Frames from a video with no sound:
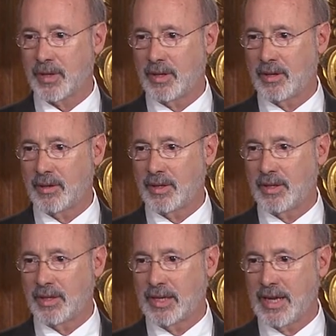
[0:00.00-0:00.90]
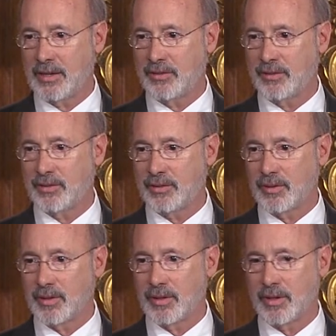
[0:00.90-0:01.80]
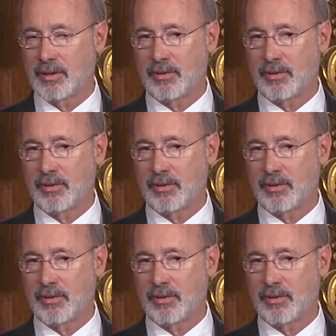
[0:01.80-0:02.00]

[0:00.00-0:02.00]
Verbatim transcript: uh, in a case uh,